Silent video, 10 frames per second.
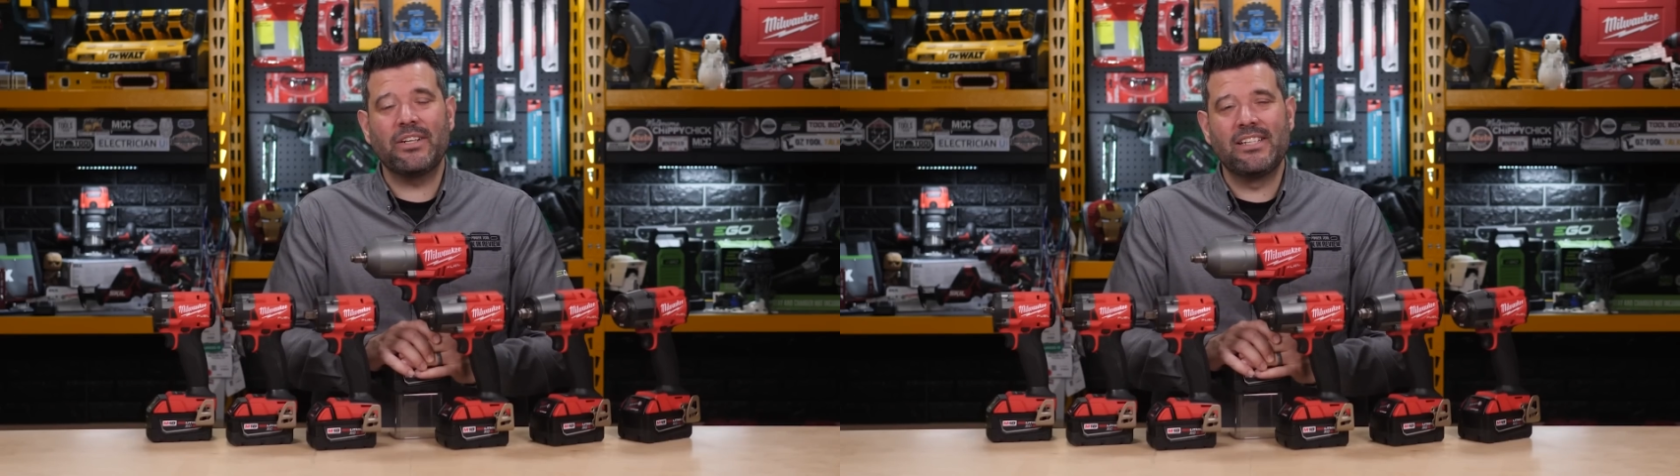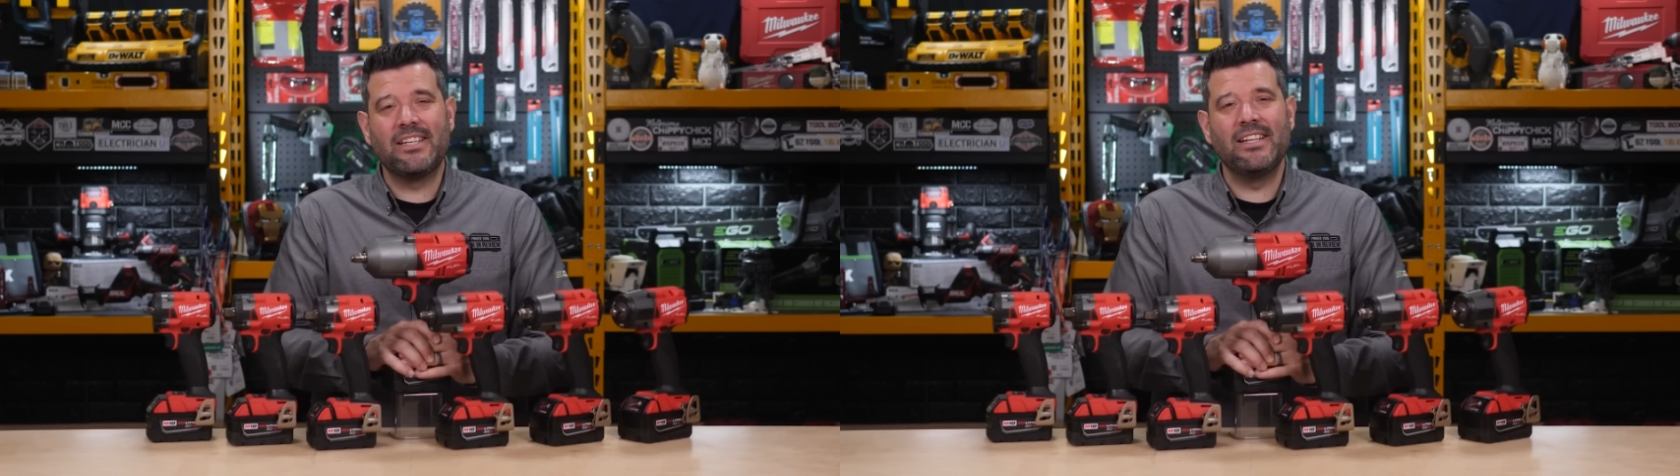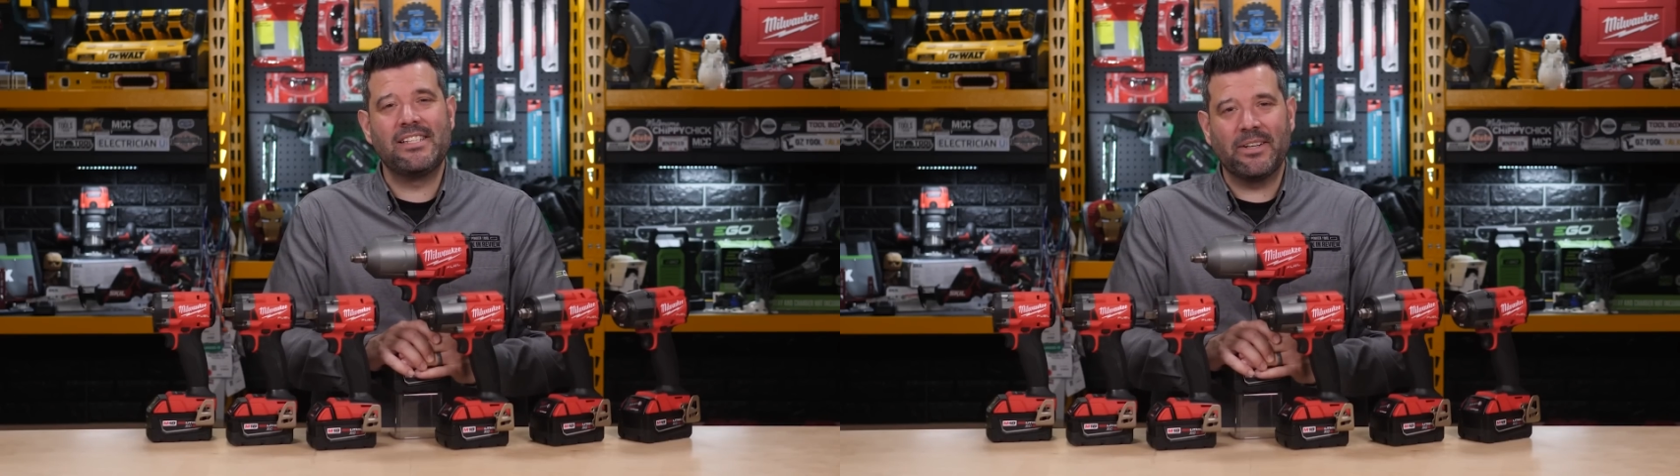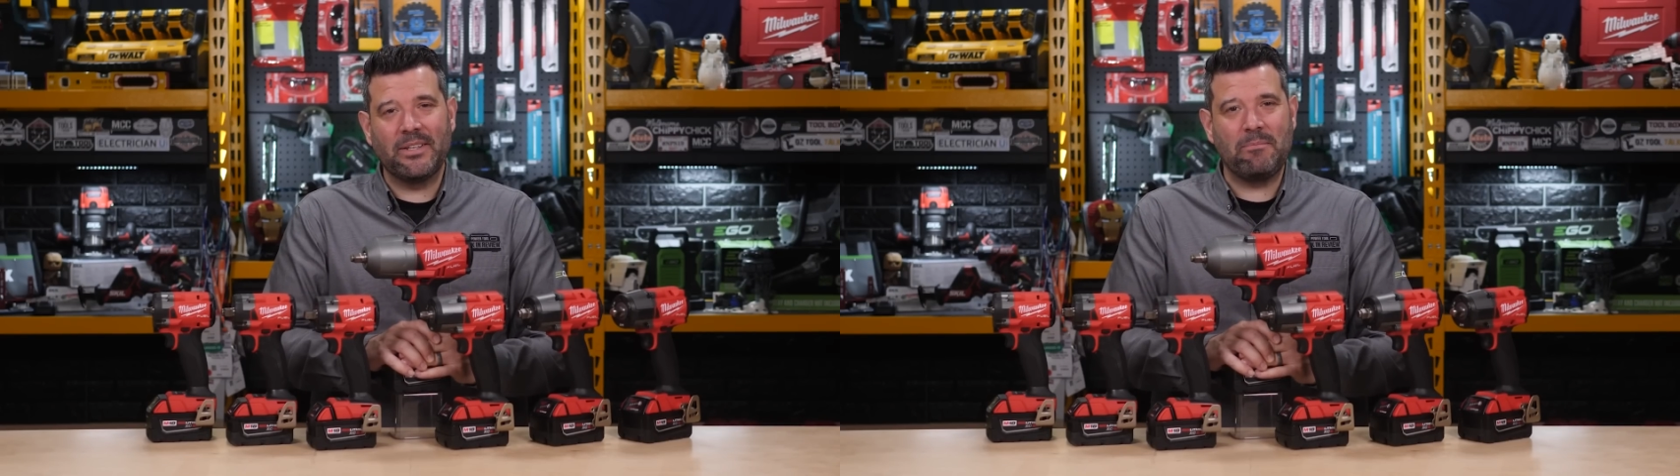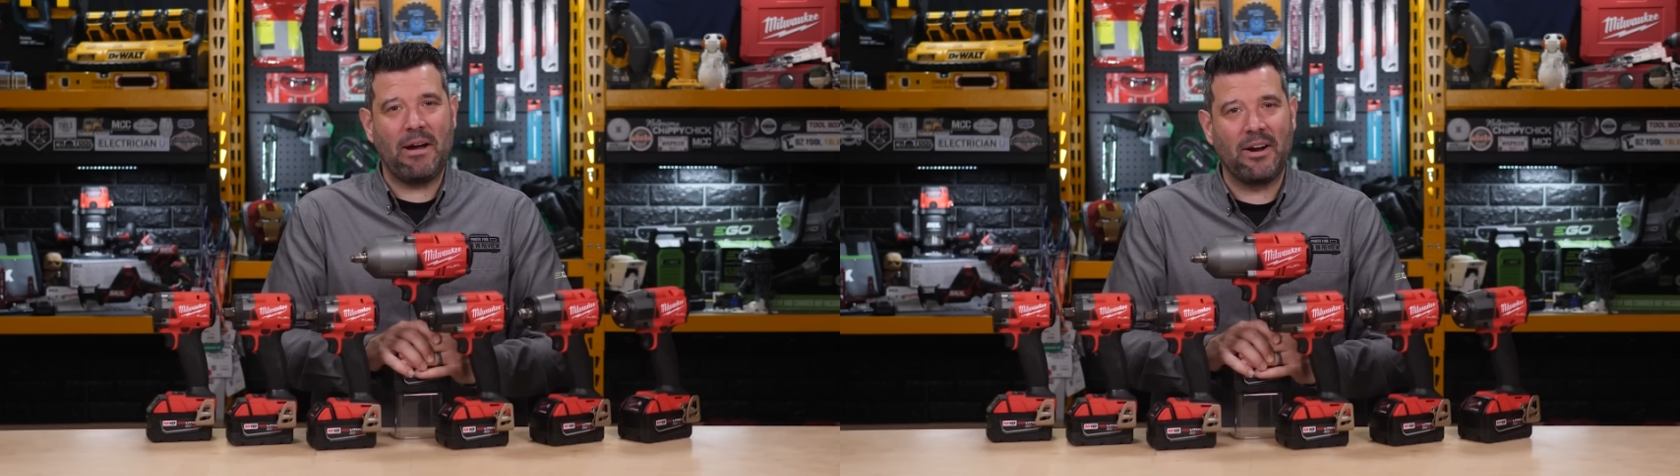is
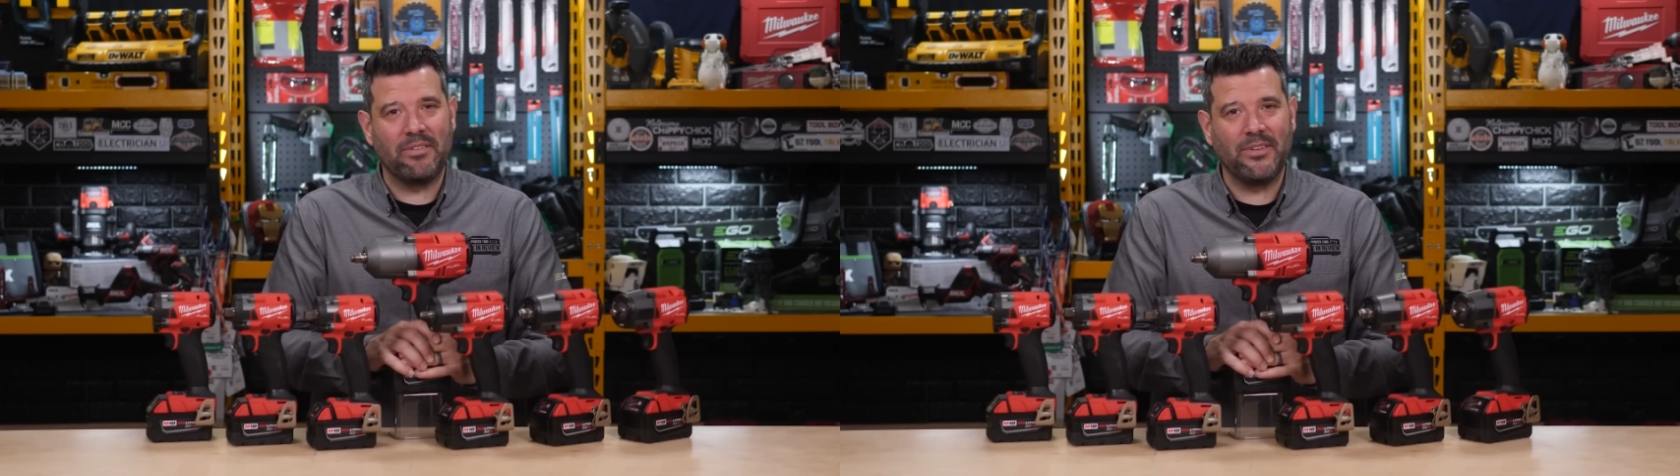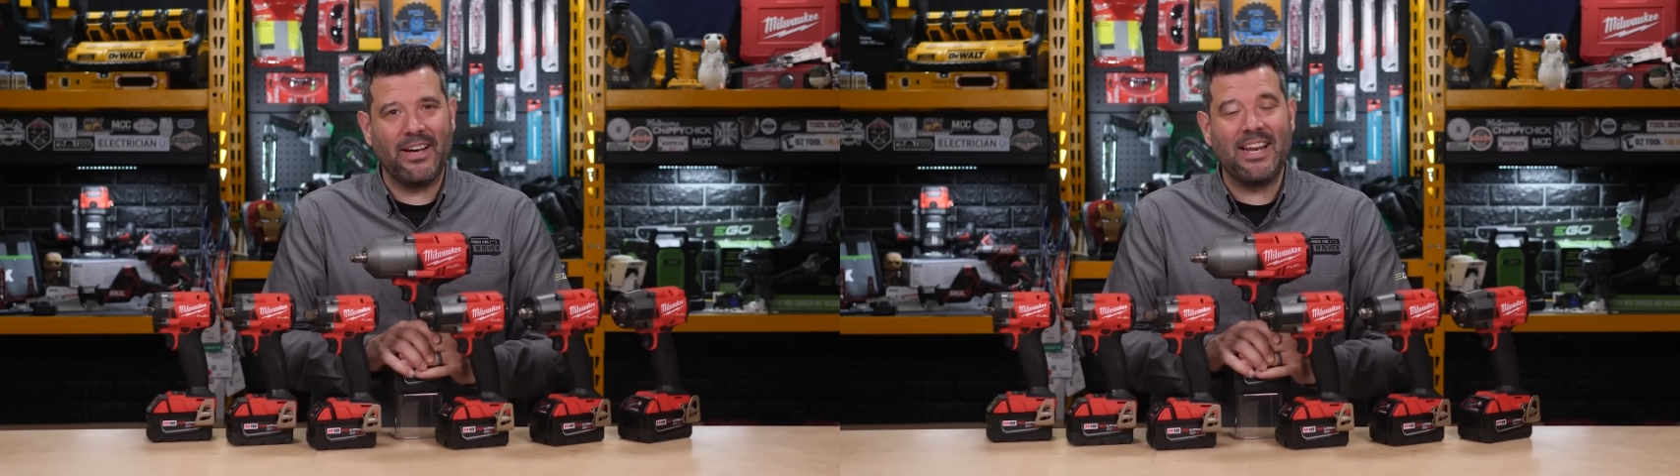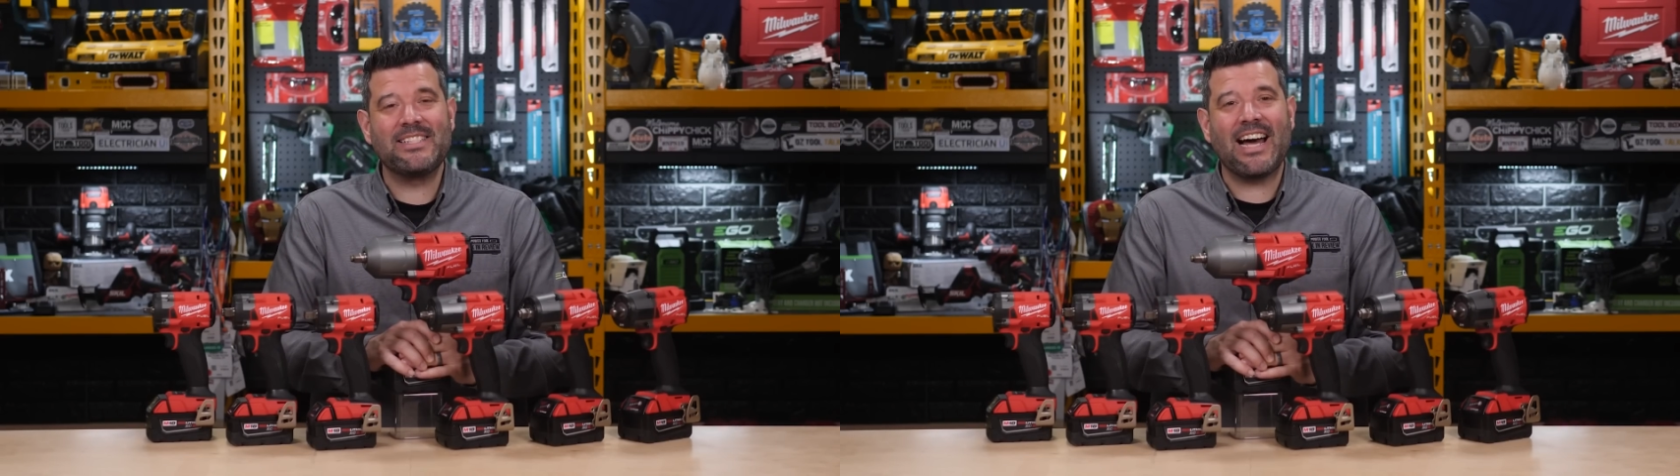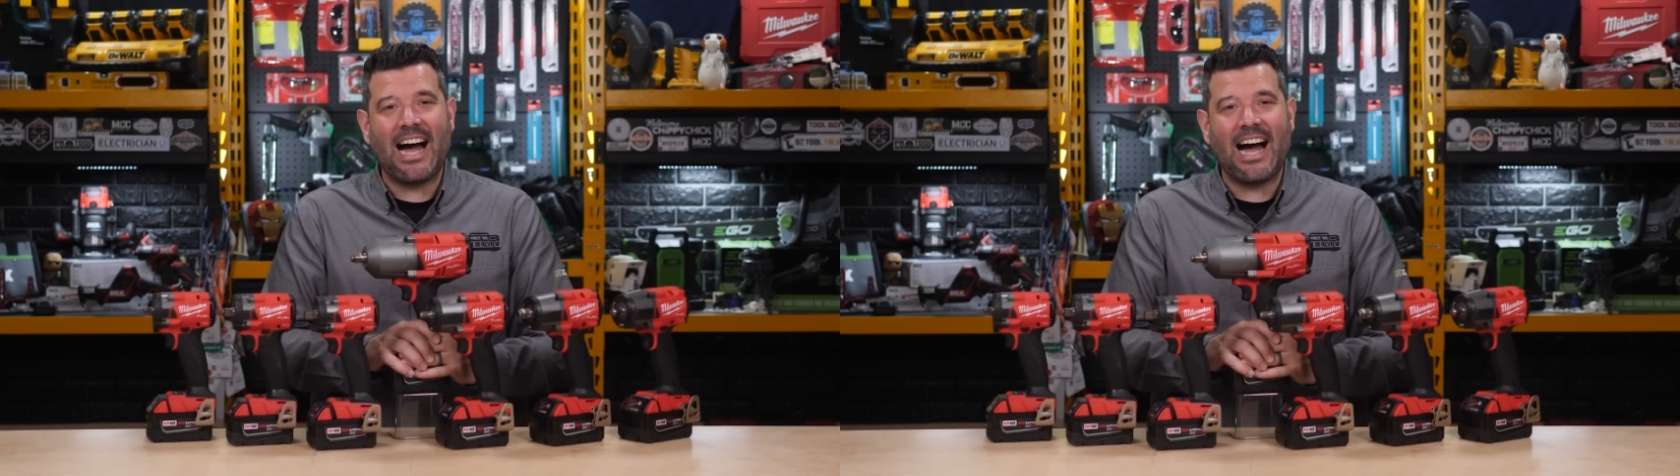sincerely powerful and it's